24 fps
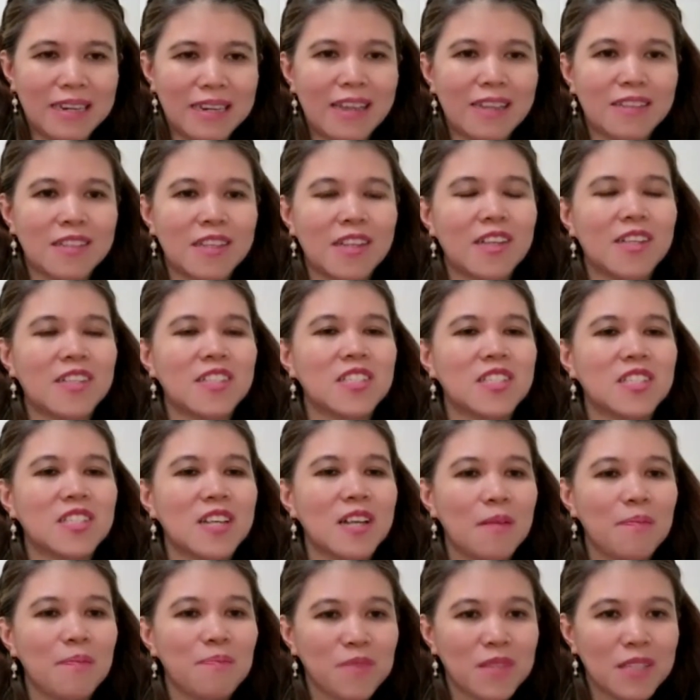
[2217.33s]
Let
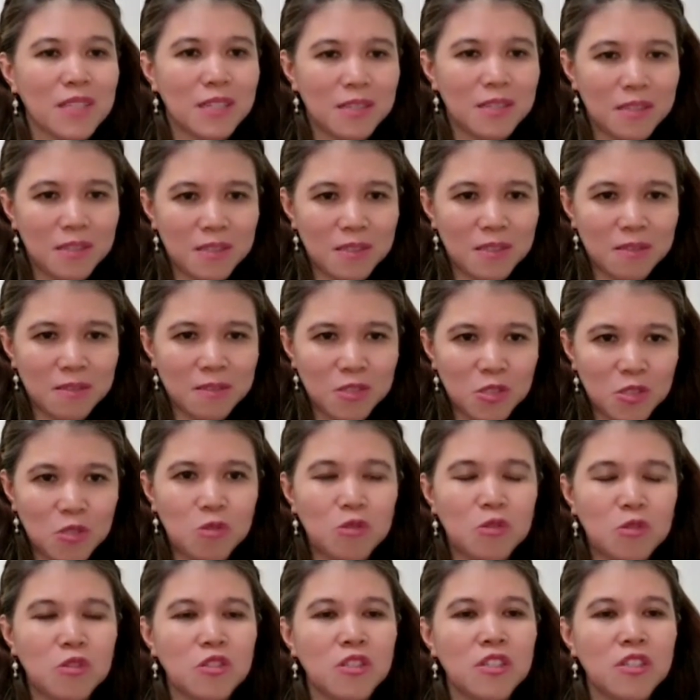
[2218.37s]
us
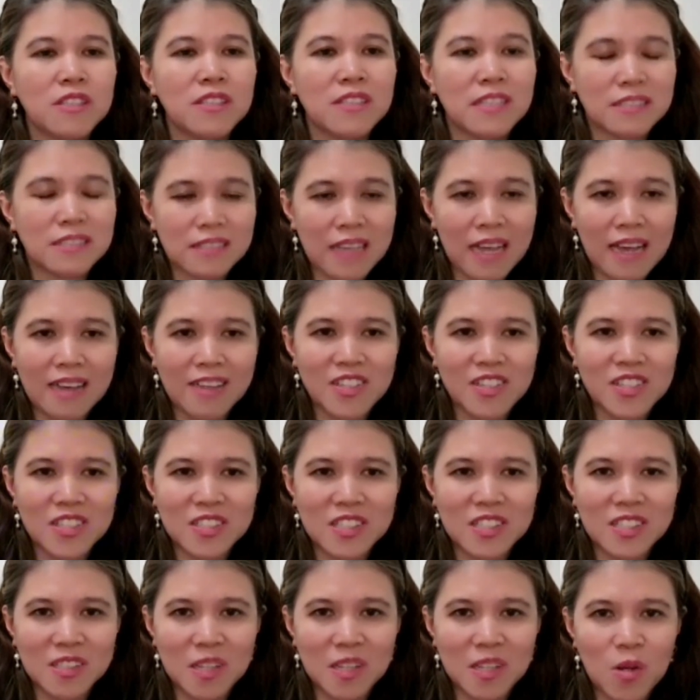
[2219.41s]
do the
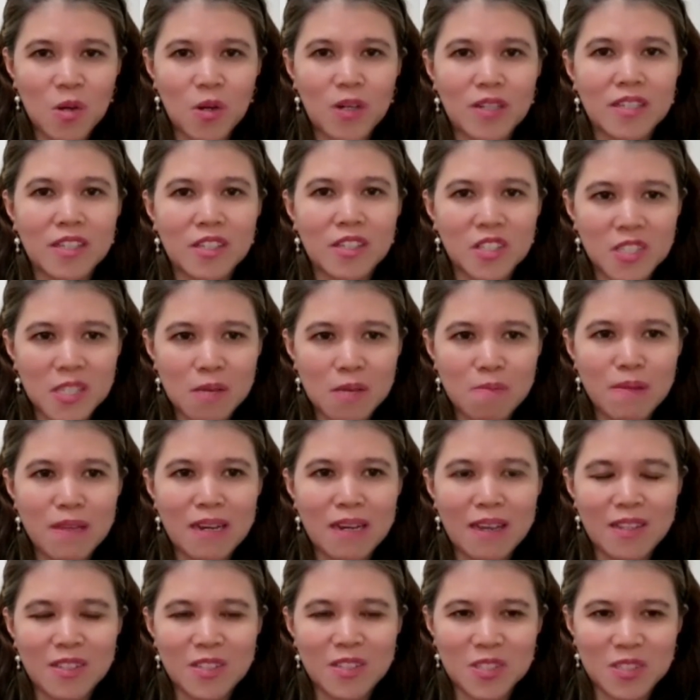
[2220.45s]
task that the Lord has
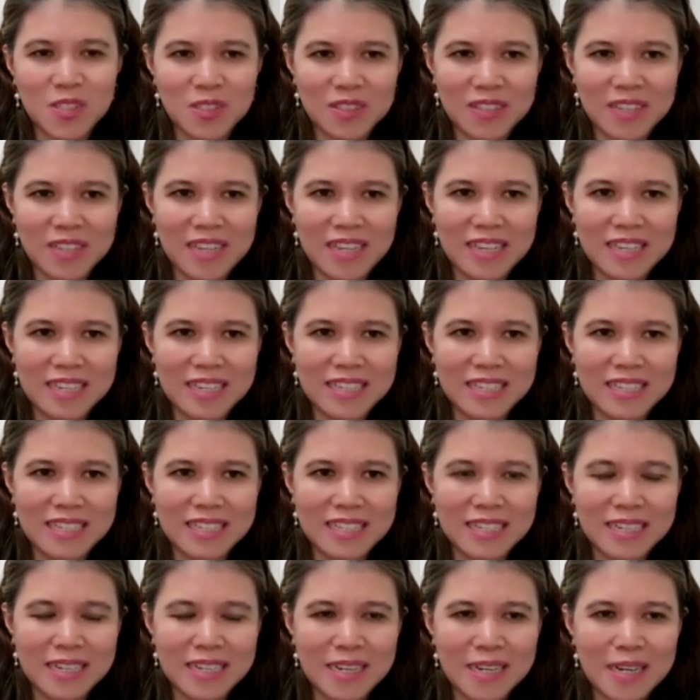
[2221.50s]
given us today.
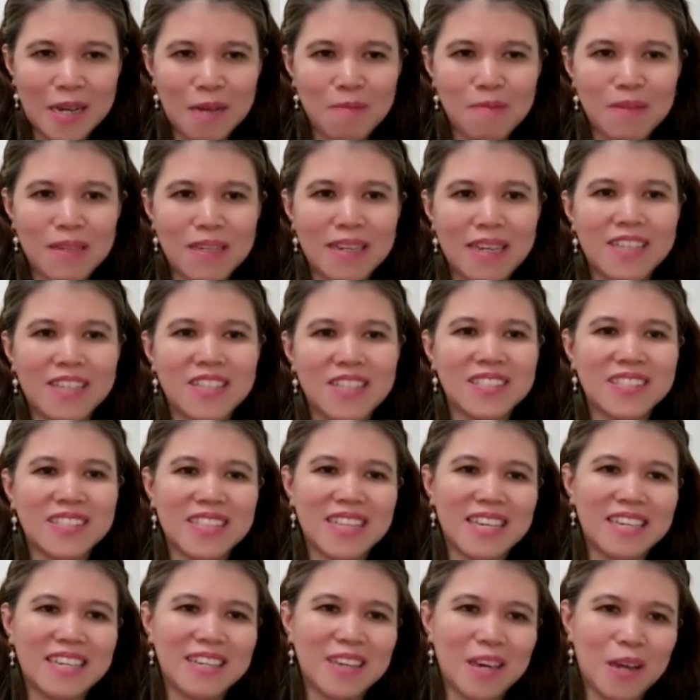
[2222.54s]
Have a nice
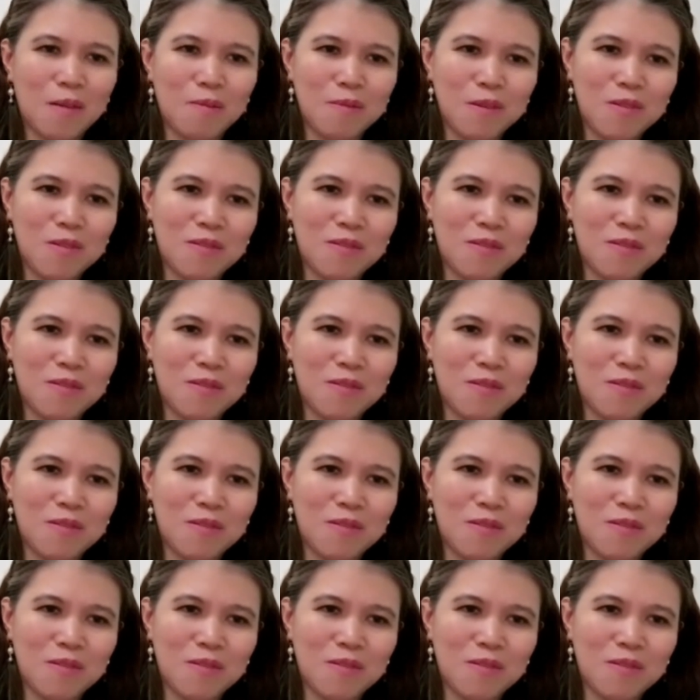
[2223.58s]
day,